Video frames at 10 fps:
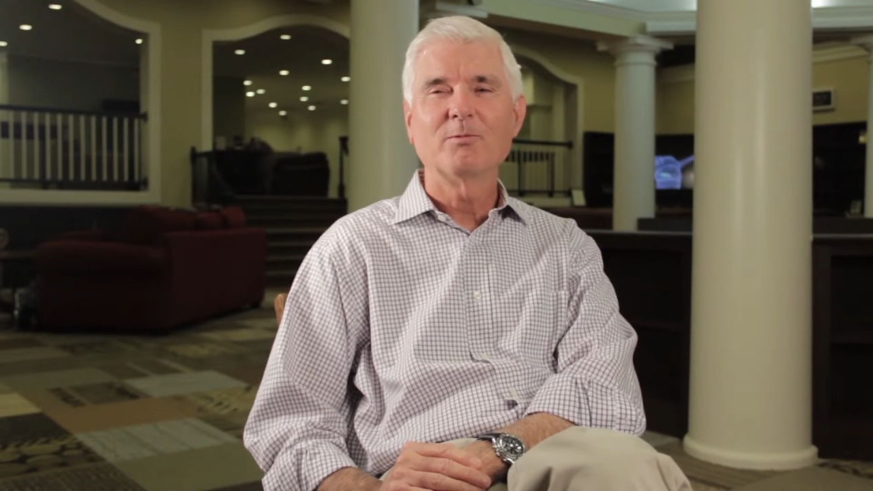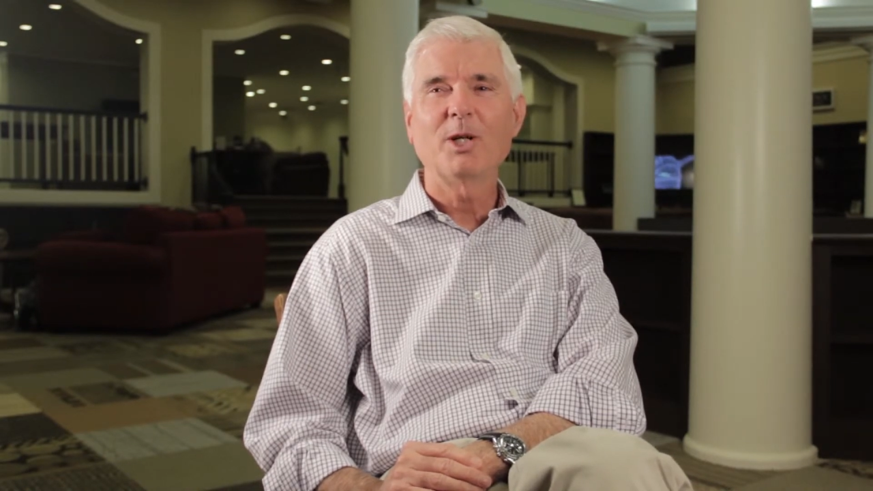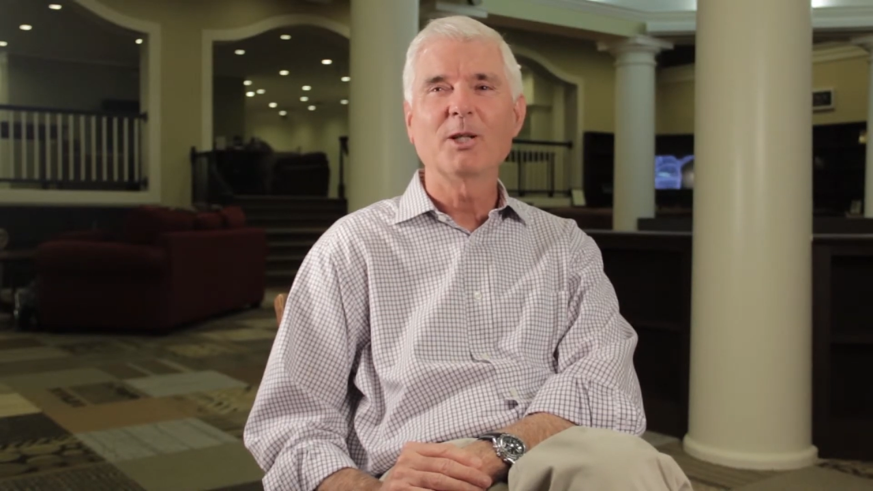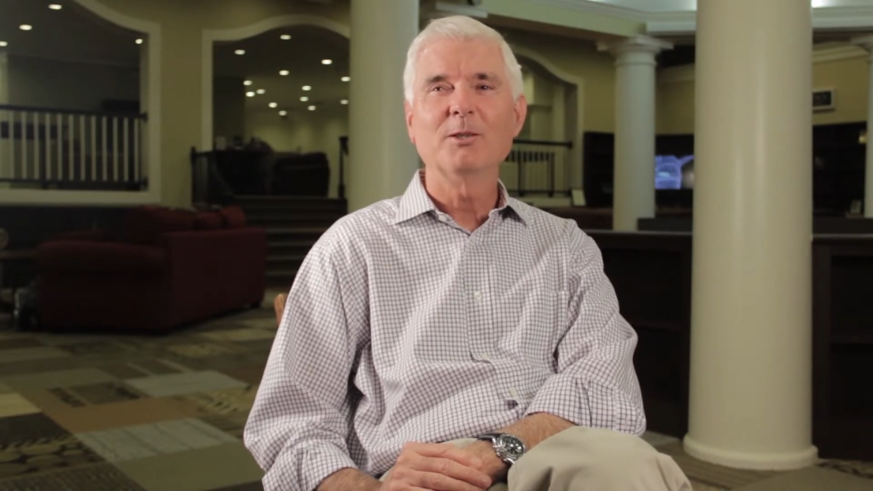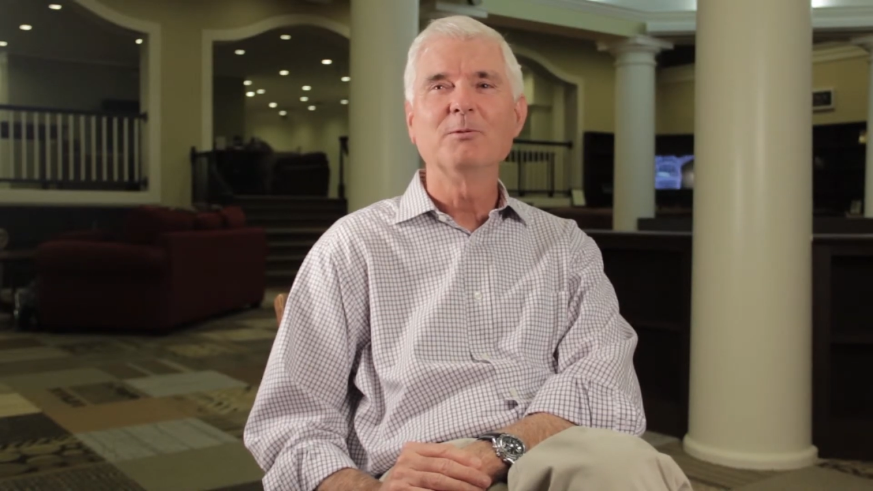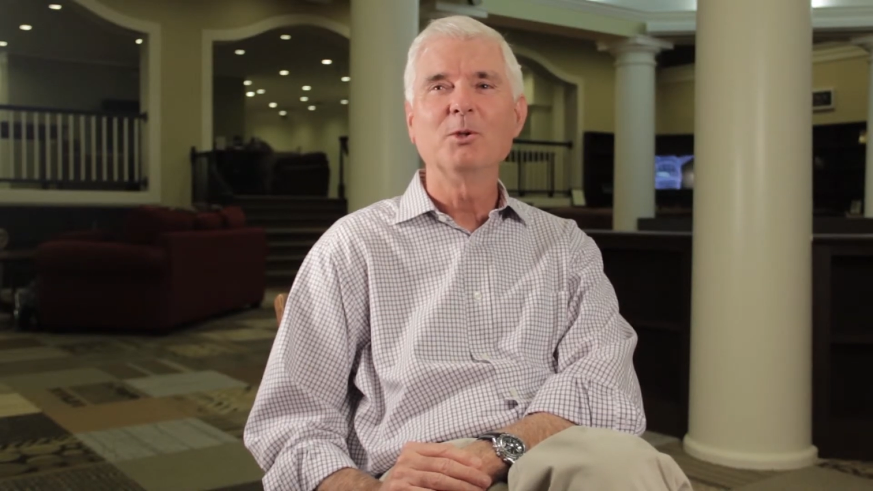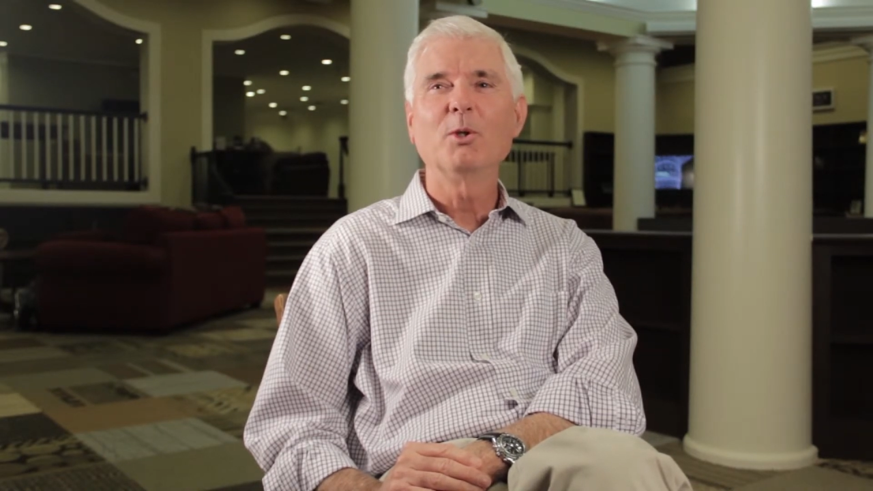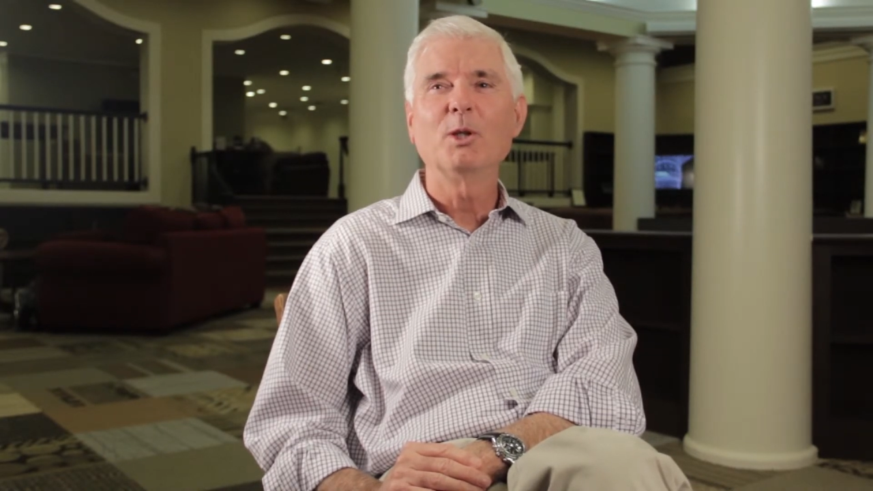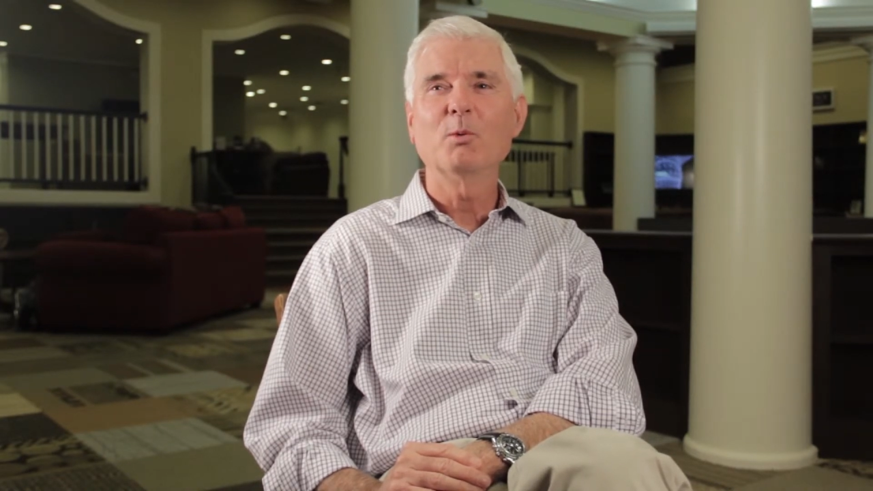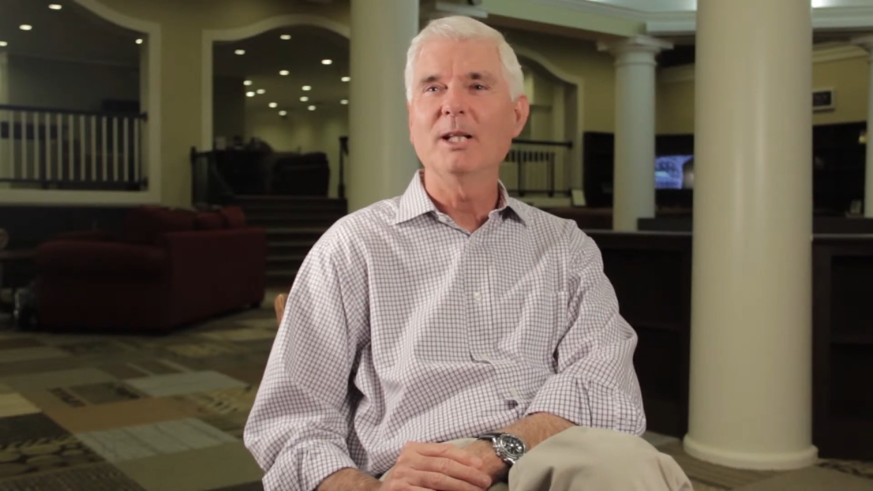fairly
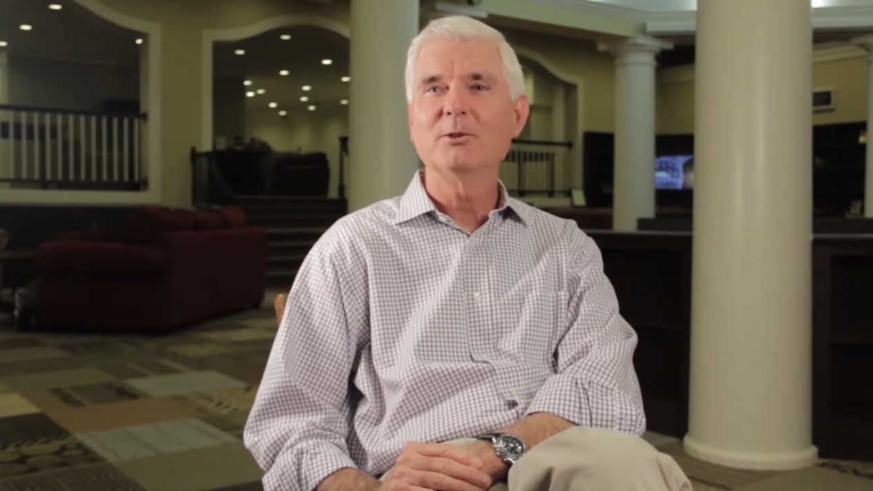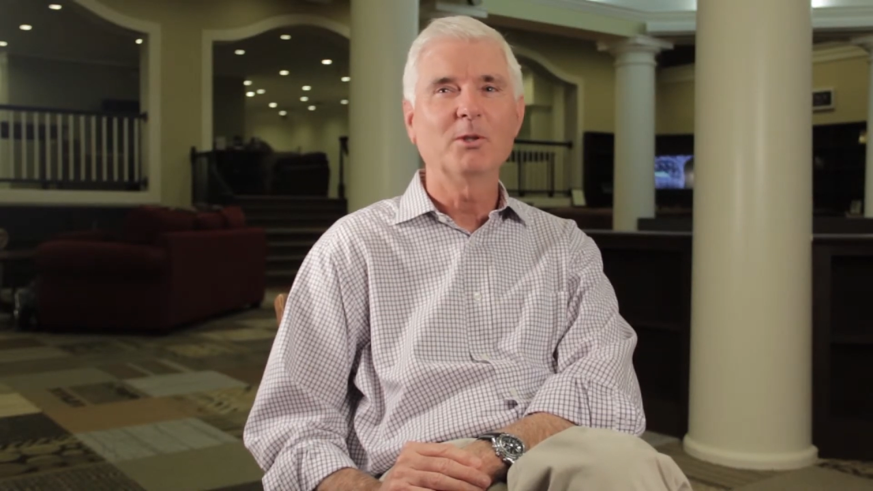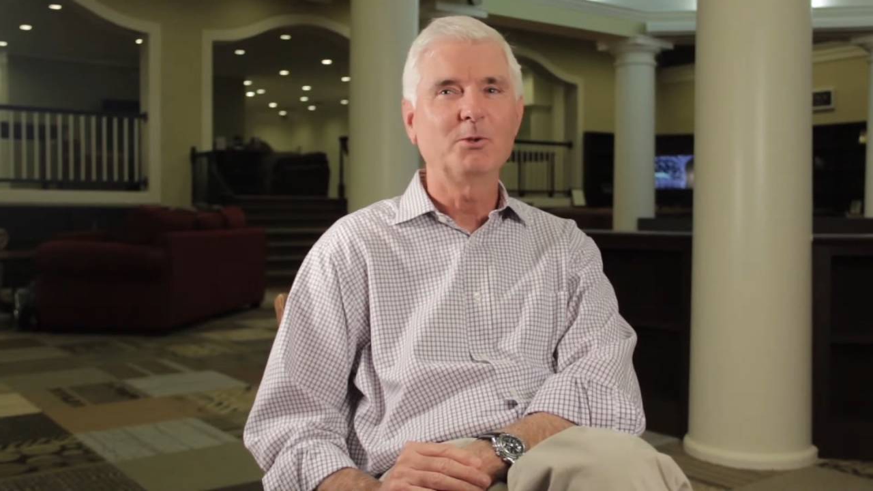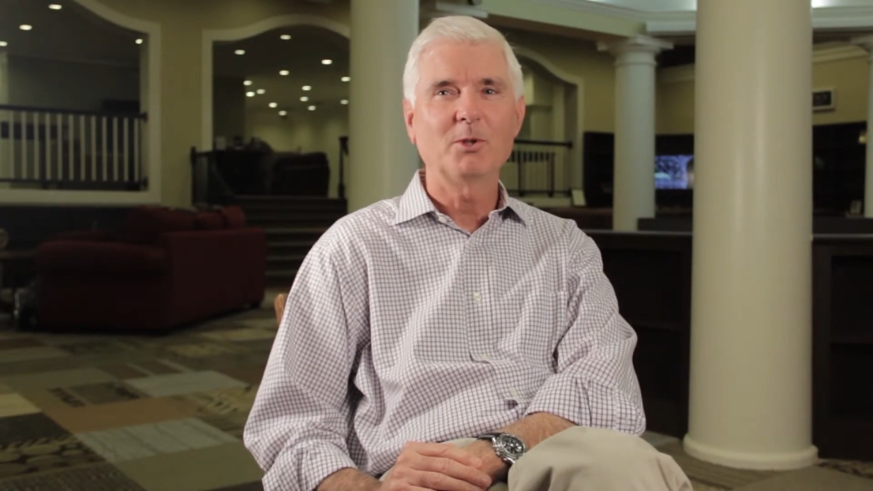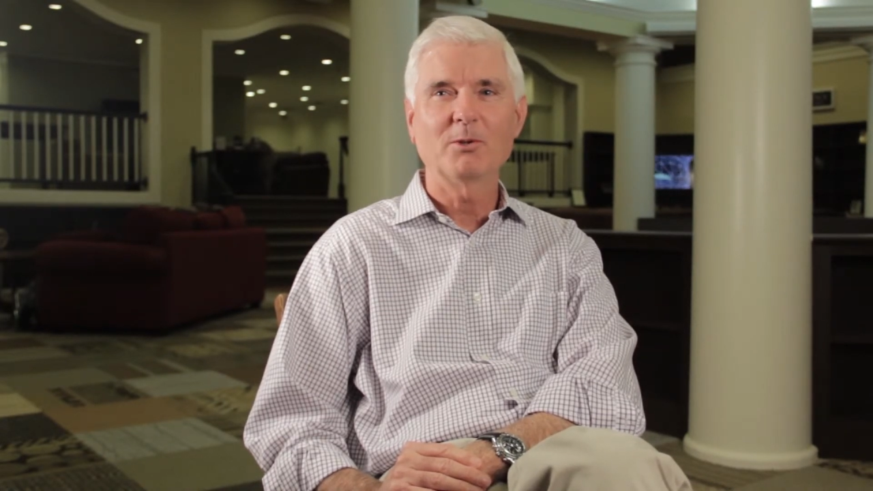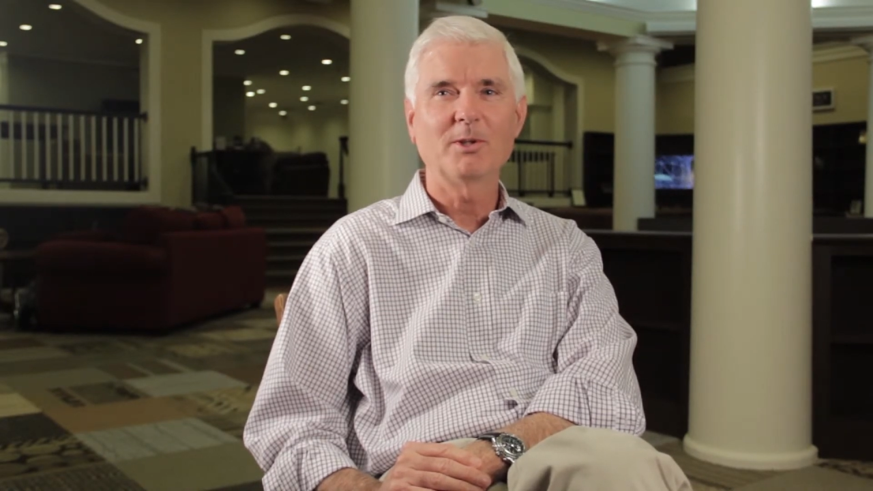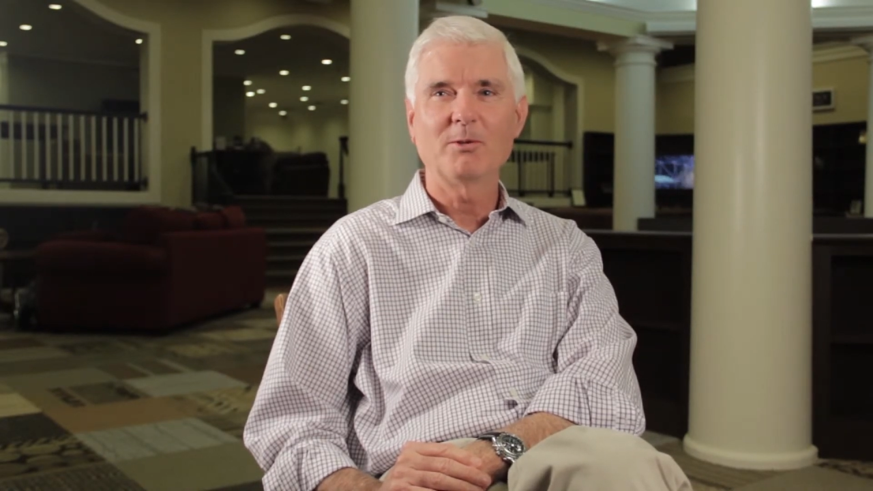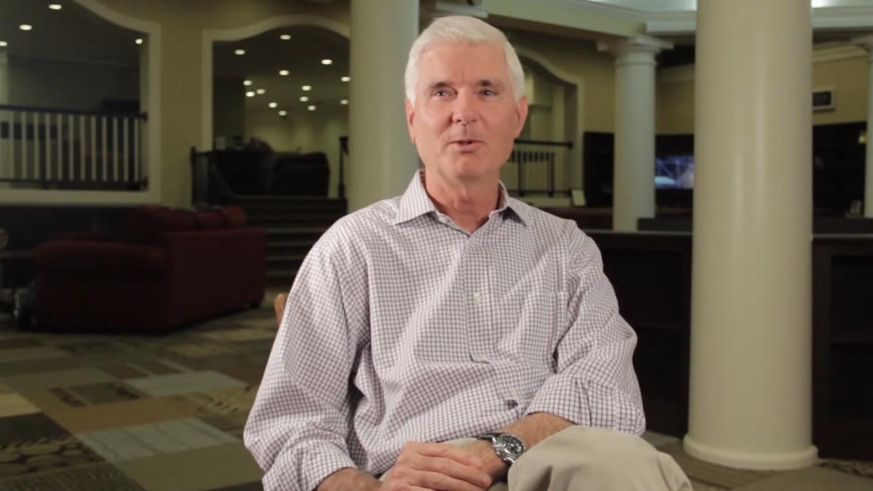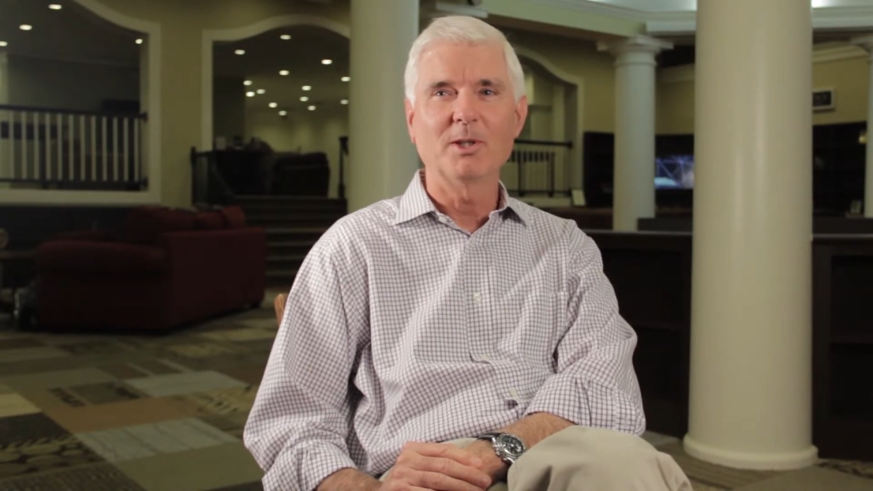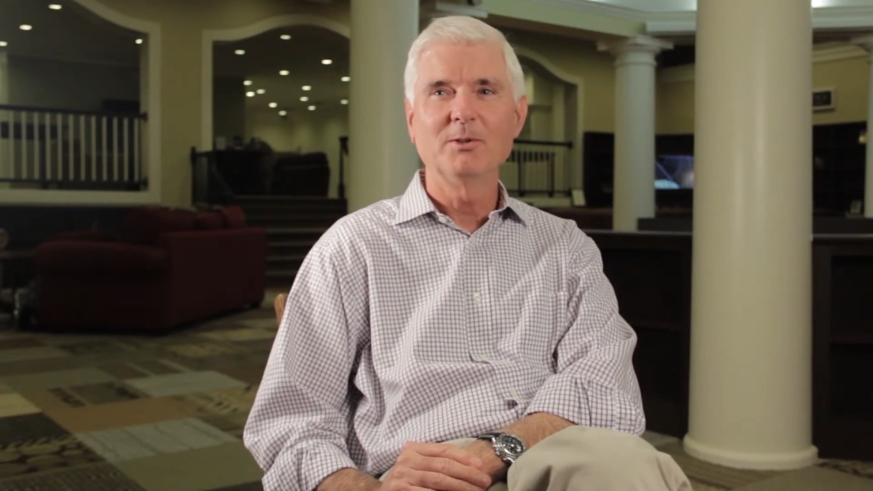newlyweds, no children of
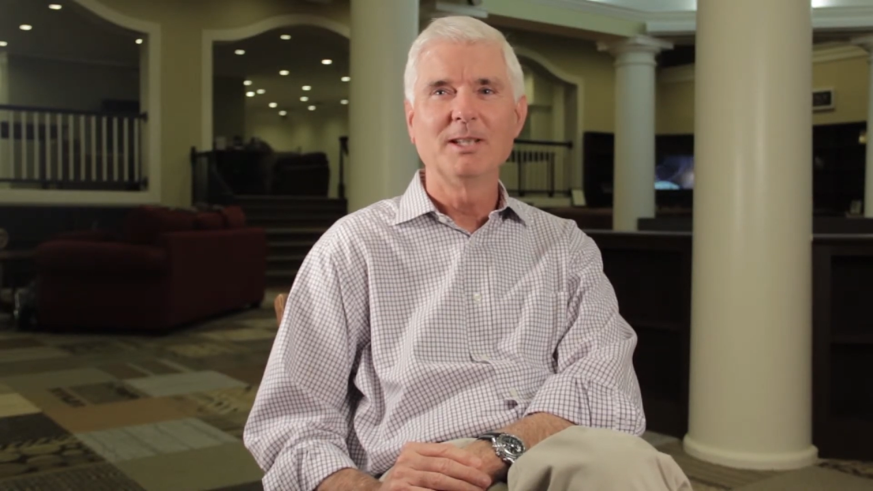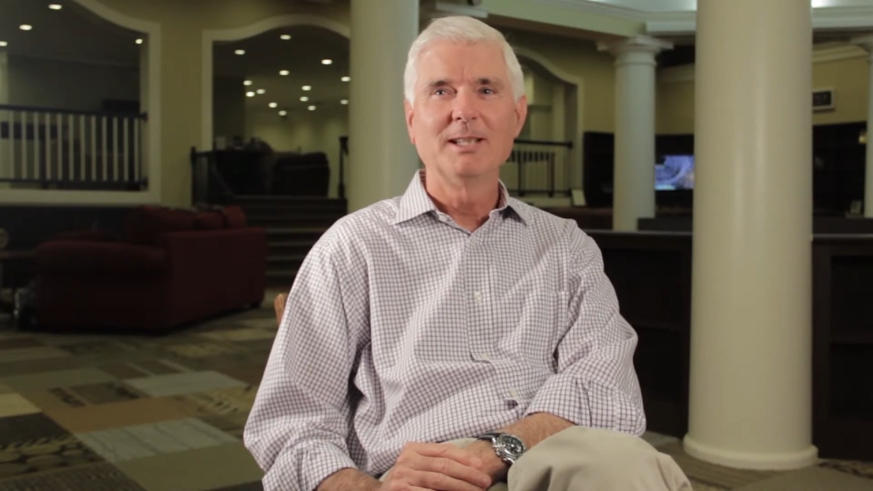their own.